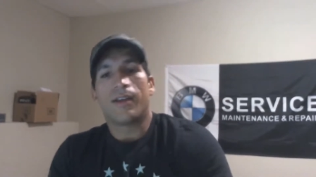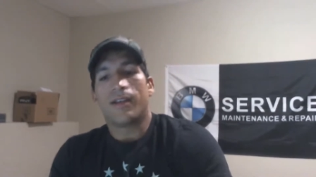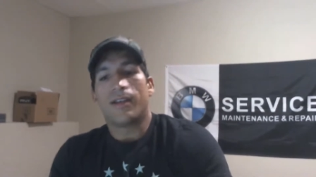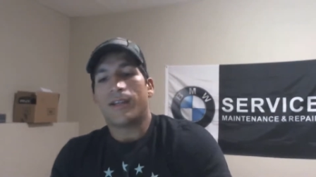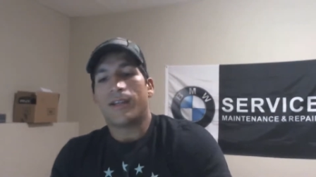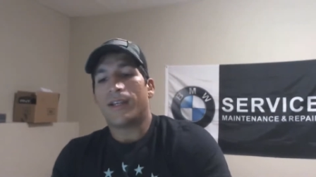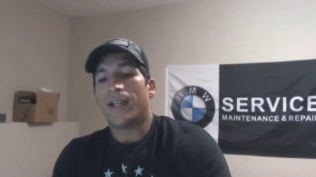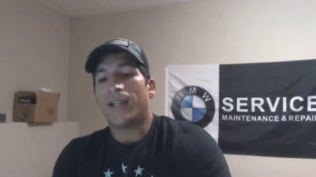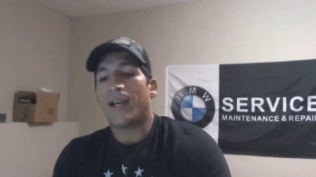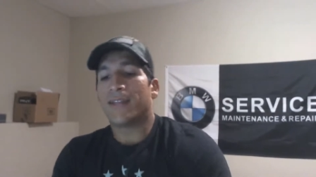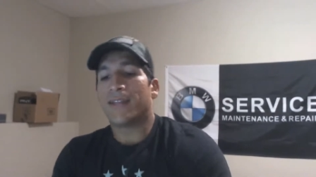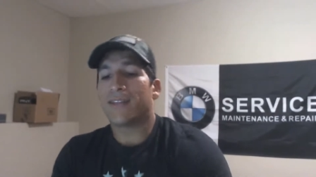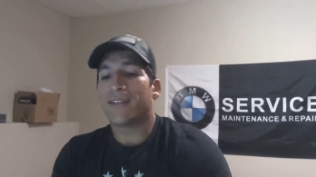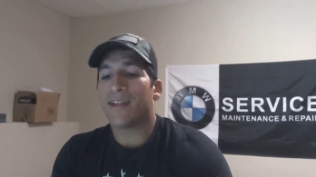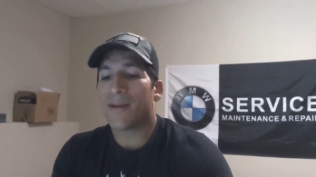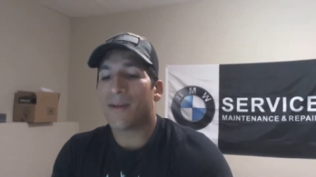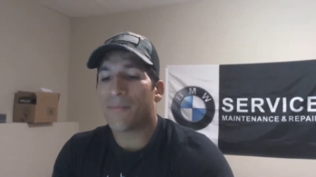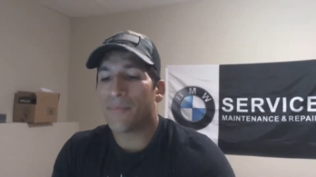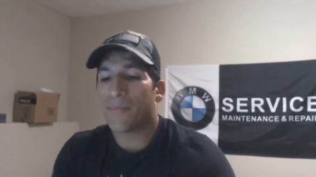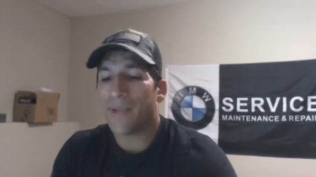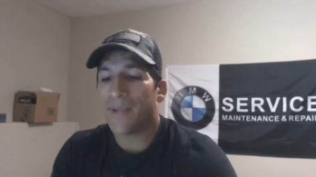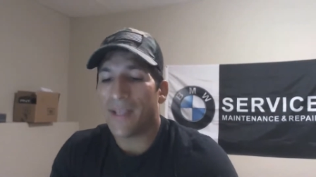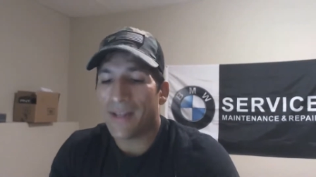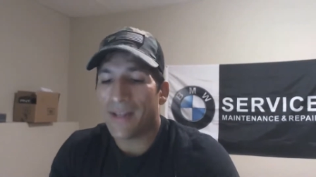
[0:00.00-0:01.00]
it ended
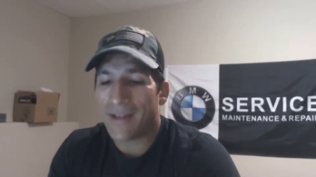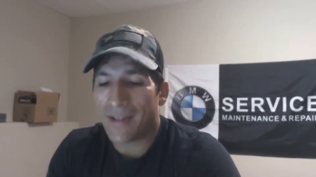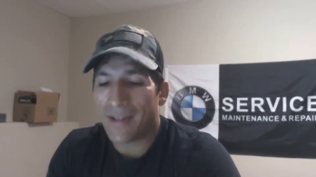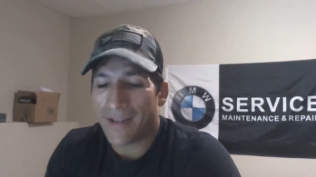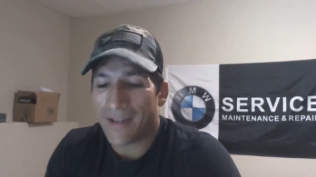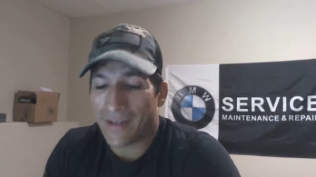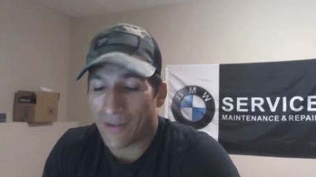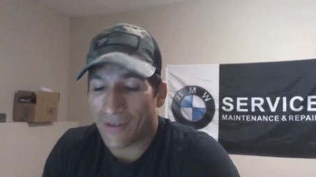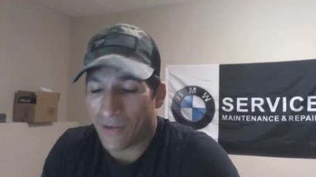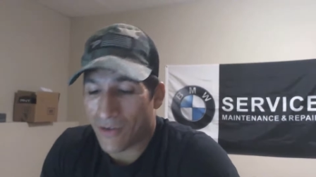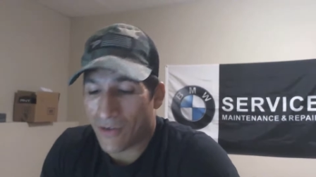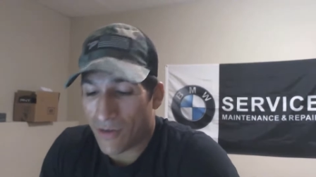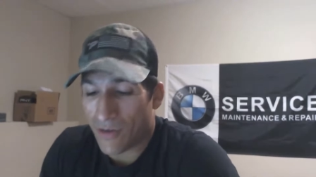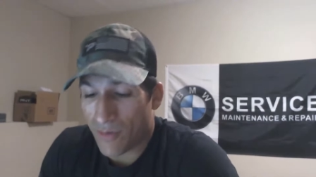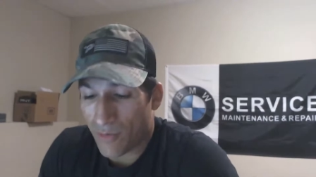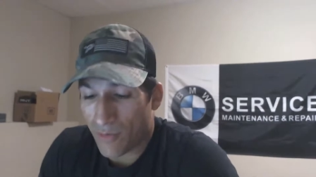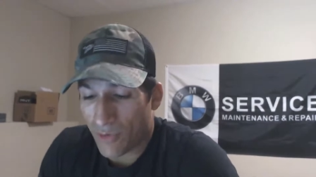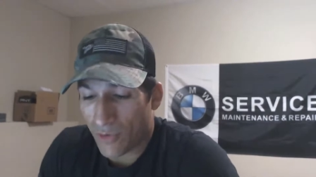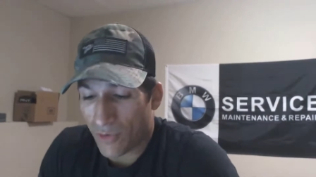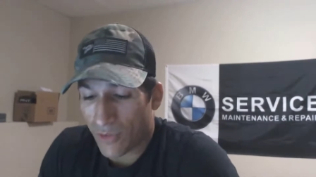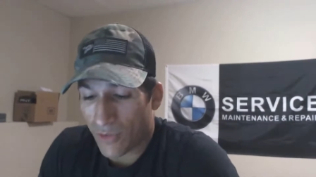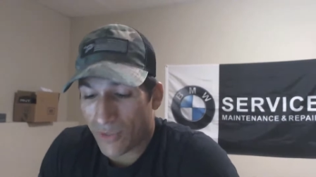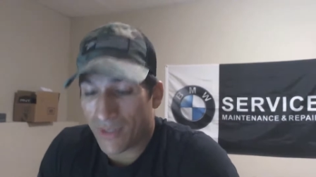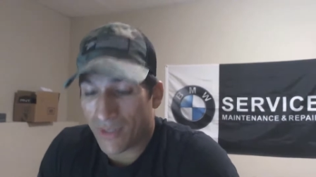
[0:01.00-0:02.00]
up being like
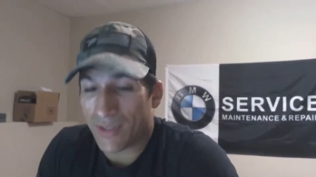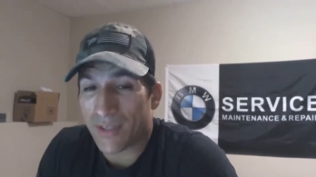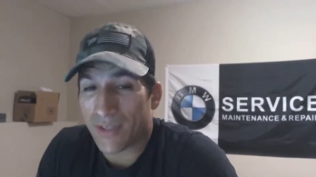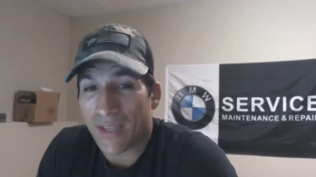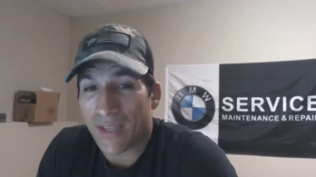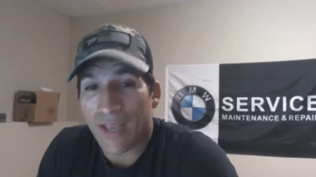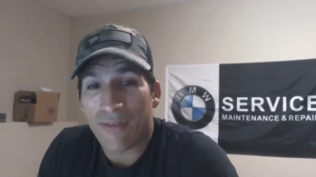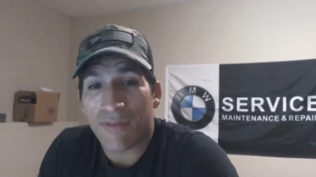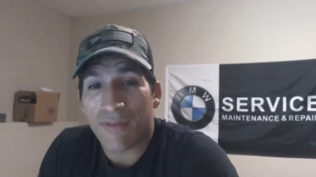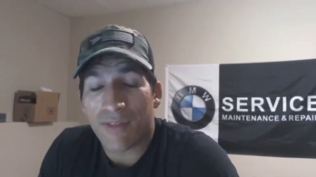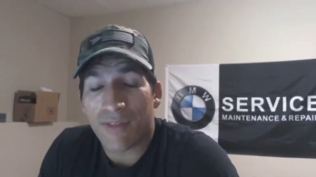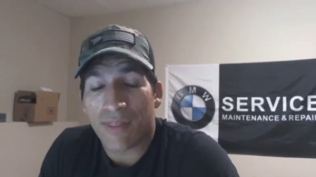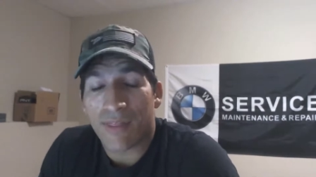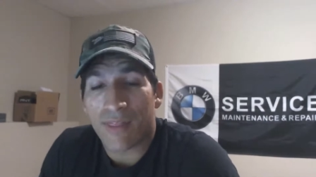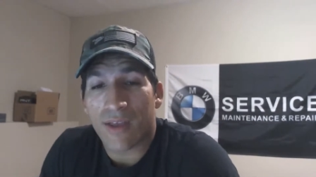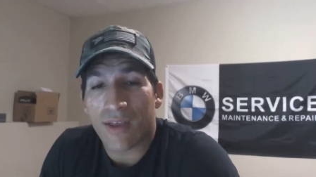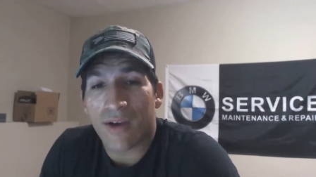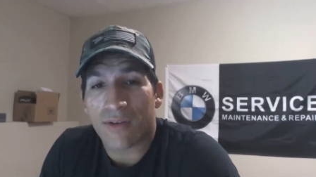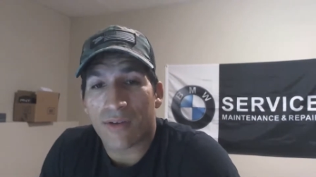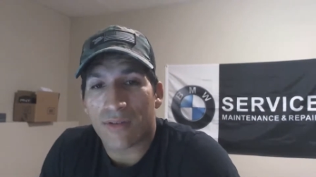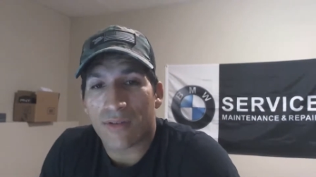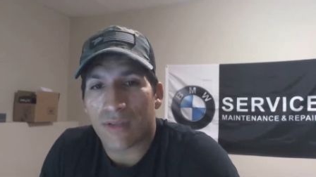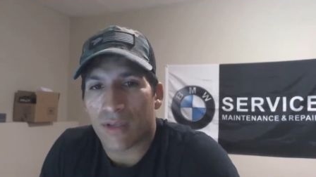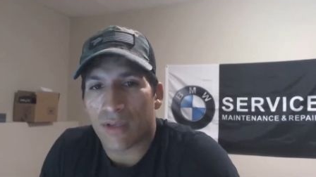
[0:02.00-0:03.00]
almost
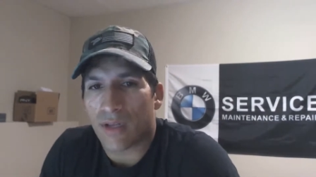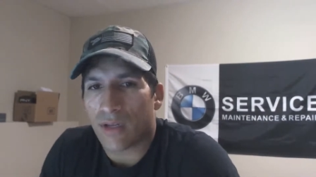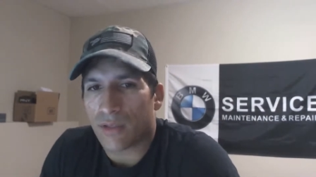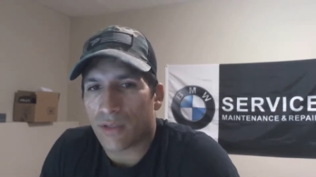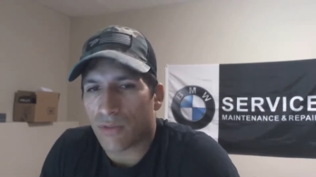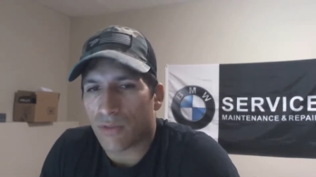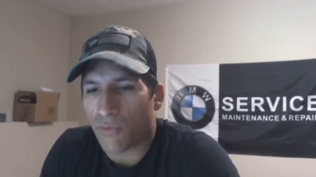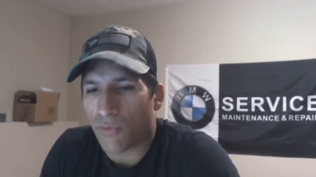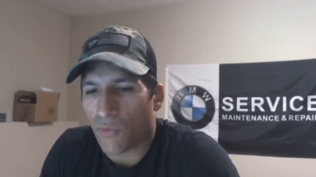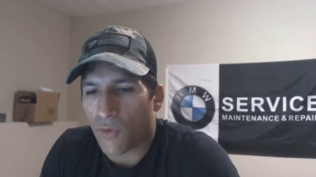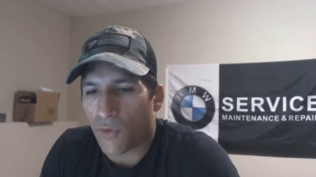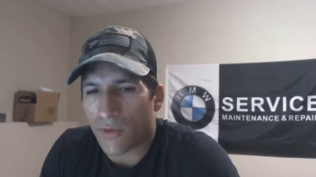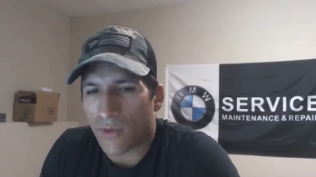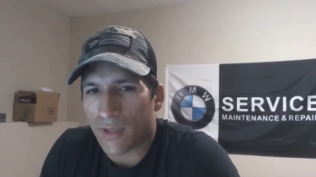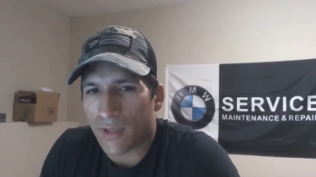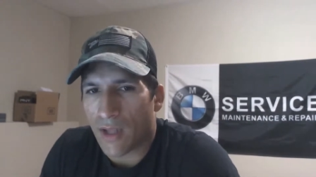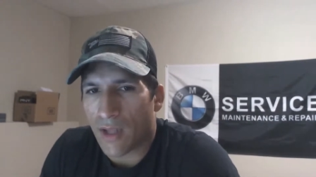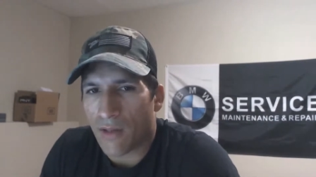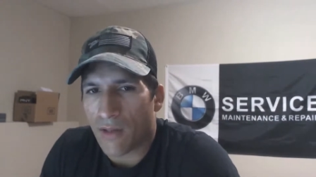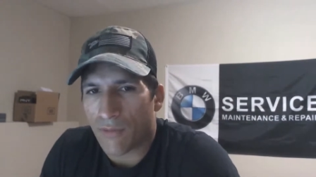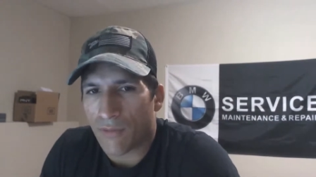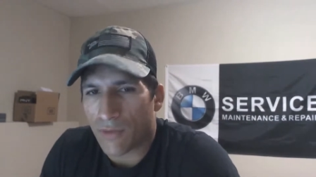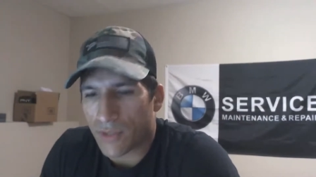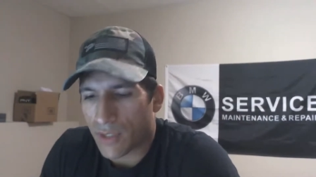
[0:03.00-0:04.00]
$7,000 for a
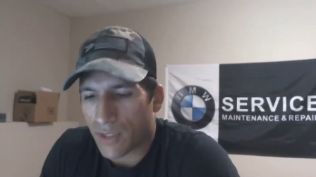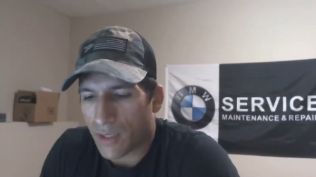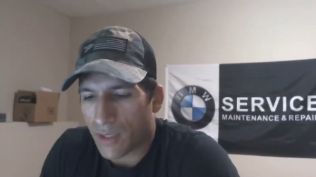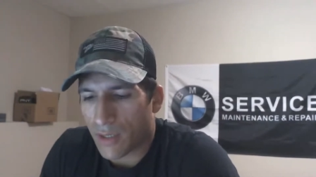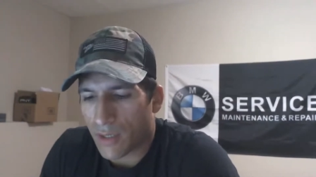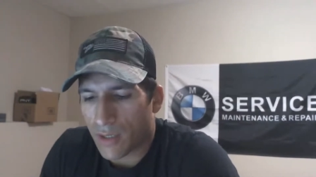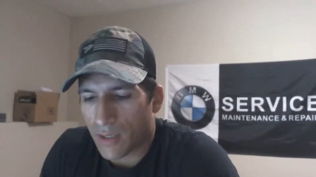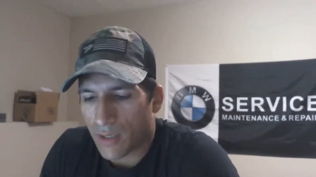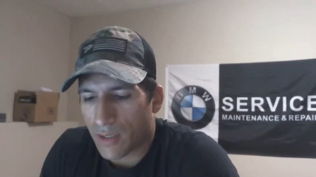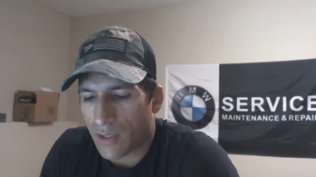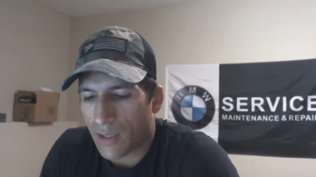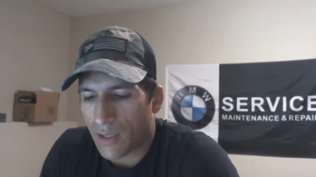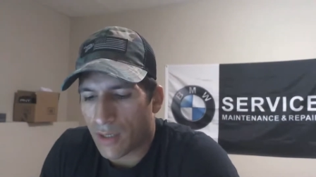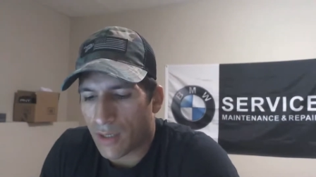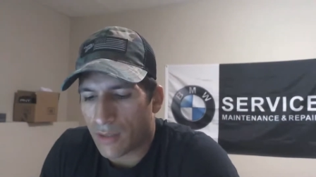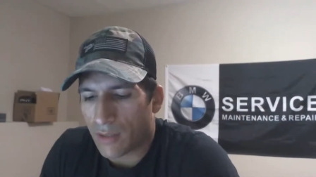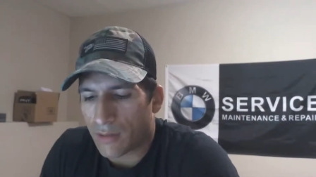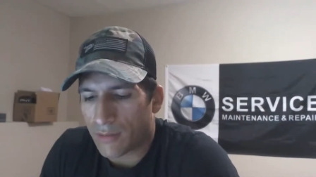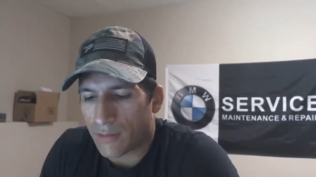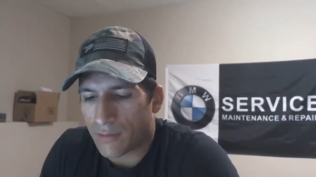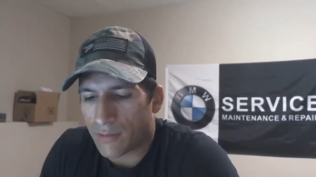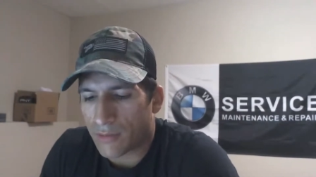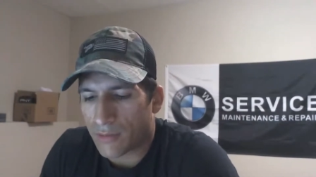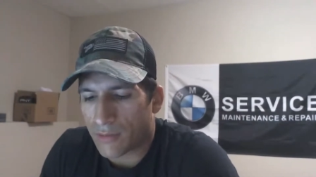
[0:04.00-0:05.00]
salvage car, and I
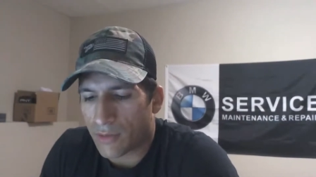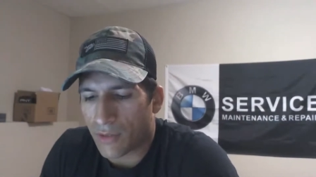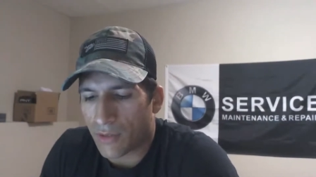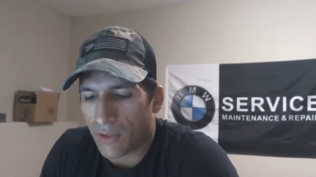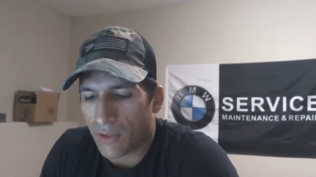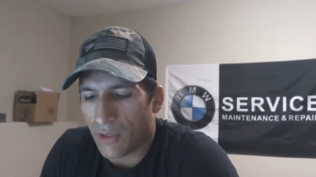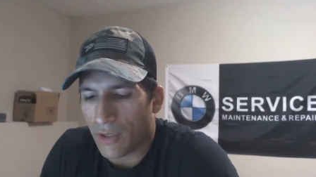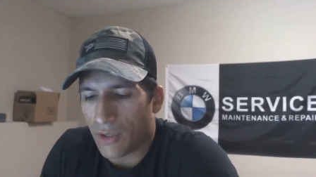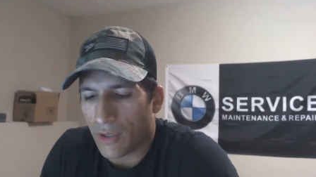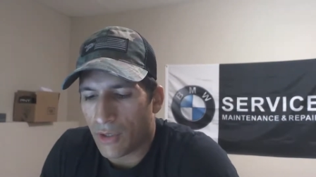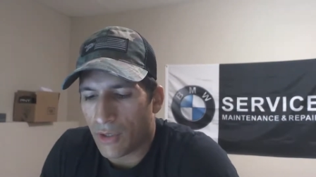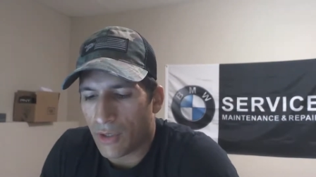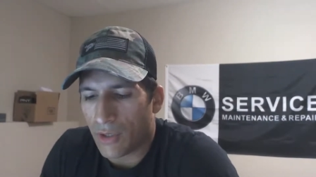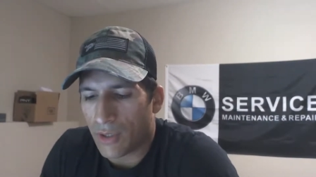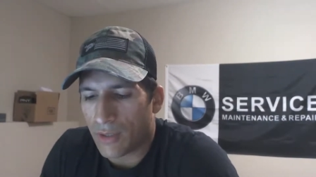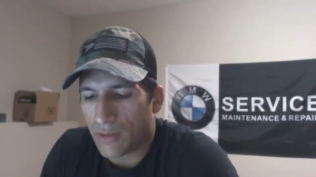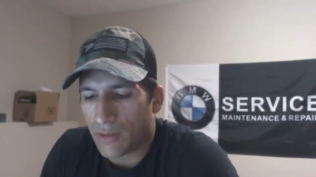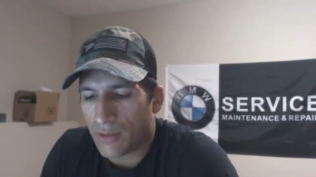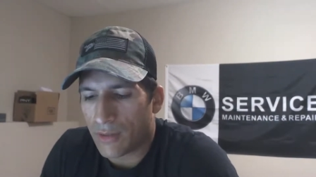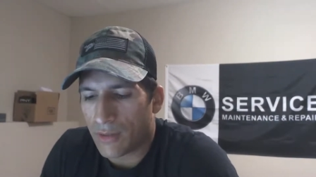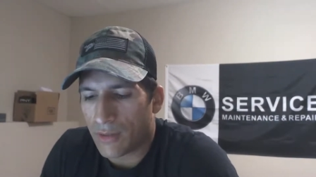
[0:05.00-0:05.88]
couldn't do it.